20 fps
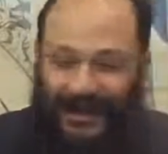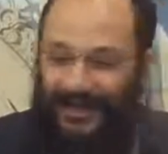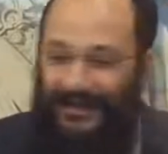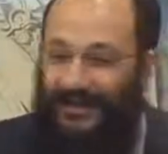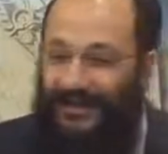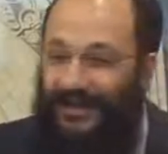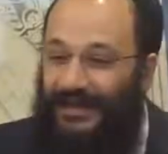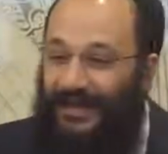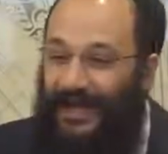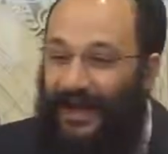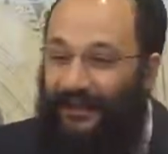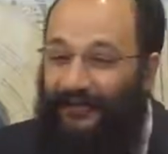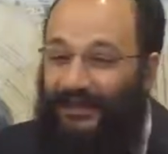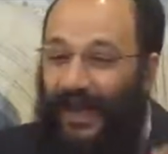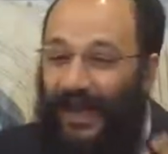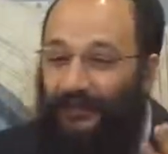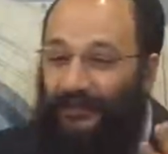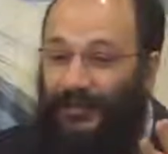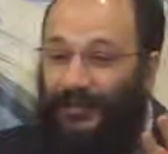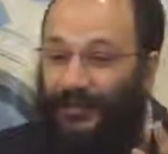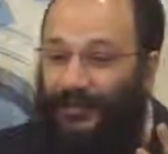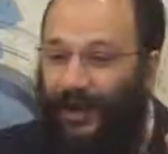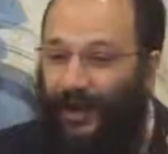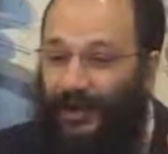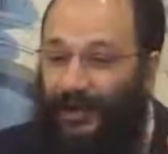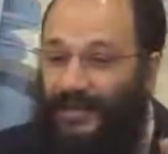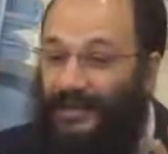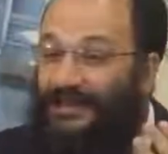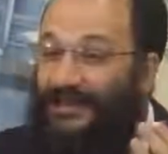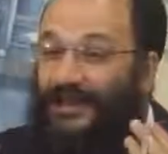So they didn't have time to
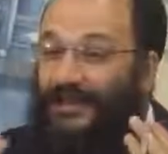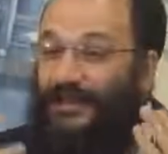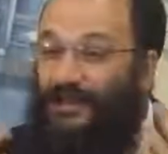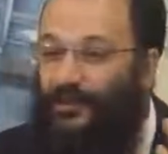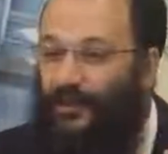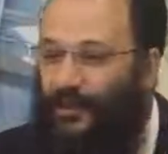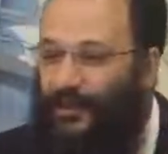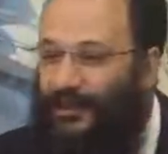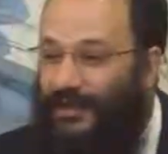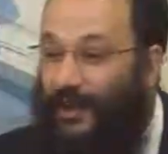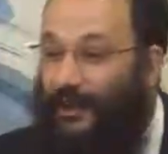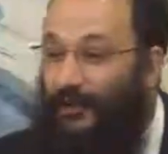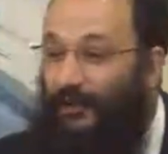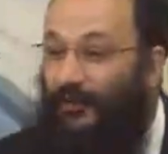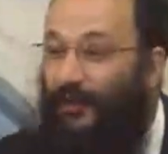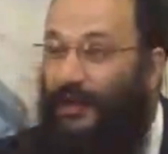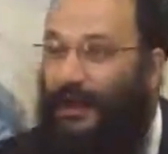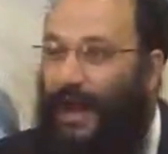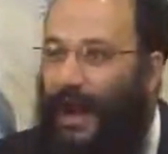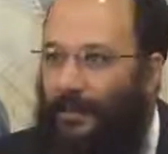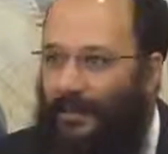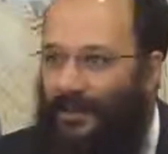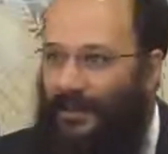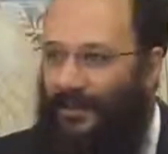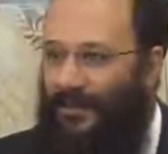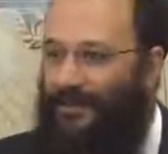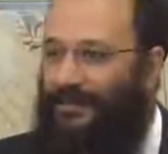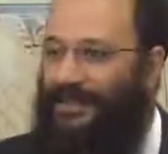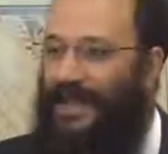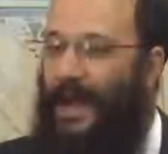notice the extraordinary
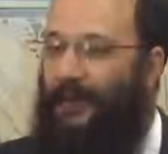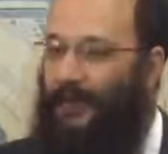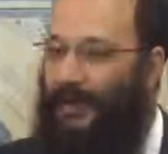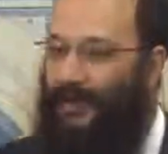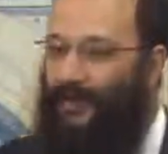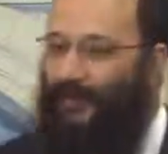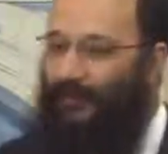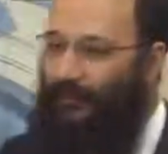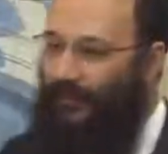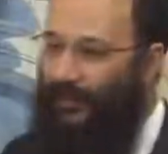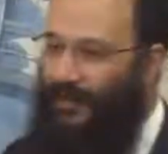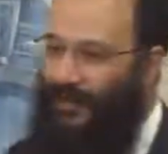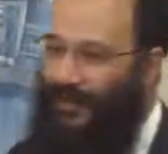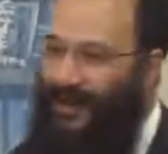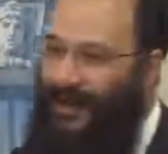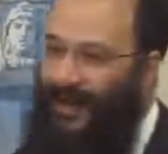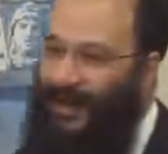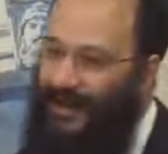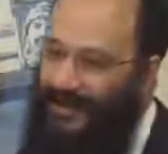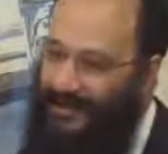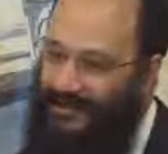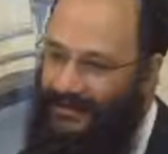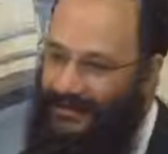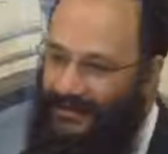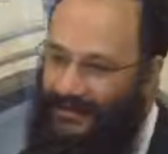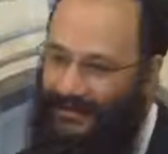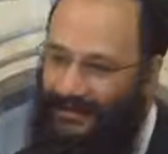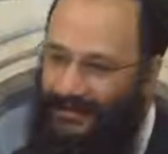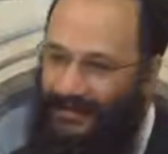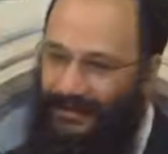phenomenon that was happening before their
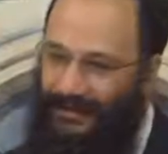eyes.